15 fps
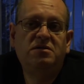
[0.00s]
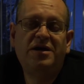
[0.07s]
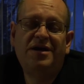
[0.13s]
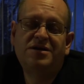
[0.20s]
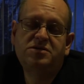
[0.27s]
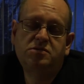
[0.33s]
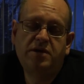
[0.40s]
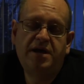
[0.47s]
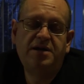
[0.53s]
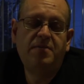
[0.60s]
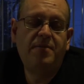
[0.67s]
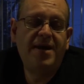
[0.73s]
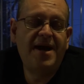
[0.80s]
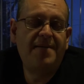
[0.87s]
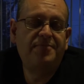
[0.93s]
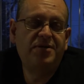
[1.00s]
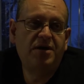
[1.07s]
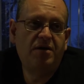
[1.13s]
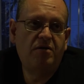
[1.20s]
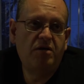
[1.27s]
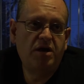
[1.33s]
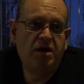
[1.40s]
They also had to map the
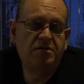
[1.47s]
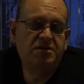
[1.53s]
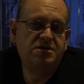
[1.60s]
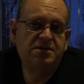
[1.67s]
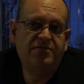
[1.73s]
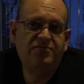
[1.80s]
area because